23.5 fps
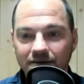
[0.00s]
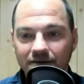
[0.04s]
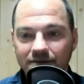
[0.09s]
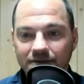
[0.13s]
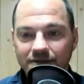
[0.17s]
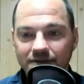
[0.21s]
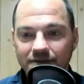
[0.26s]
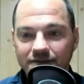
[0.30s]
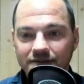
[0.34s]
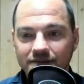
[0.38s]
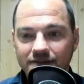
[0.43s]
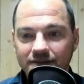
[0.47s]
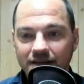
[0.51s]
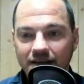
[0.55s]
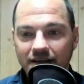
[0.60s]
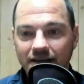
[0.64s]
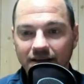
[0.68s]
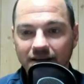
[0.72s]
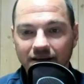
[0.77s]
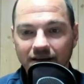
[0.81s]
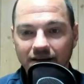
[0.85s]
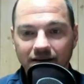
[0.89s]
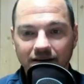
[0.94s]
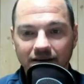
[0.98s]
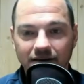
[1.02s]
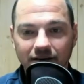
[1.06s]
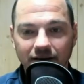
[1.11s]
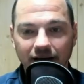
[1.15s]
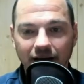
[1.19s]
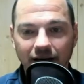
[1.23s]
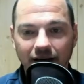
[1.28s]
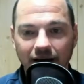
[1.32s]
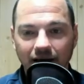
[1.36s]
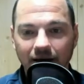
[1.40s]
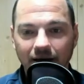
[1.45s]
Let's see.
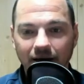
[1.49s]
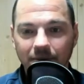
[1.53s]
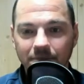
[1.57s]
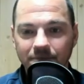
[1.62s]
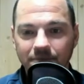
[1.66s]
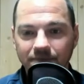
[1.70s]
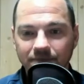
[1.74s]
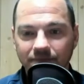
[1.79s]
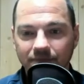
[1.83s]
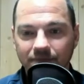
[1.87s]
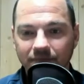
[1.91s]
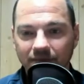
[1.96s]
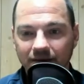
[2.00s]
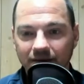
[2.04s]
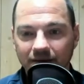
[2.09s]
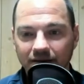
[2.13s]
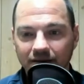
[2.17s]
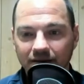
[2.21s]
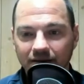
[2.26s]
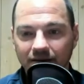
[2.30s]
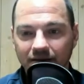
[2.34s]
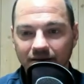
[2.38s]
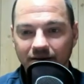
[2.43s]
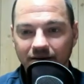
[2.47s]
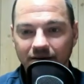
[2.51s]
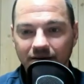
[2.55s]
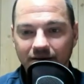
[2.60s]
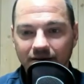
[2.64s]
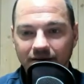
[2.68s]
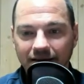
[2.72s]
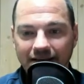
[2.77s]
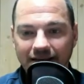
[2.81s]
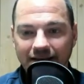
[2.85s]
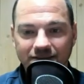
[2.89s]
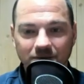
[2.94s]

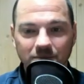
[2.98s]
Yeah,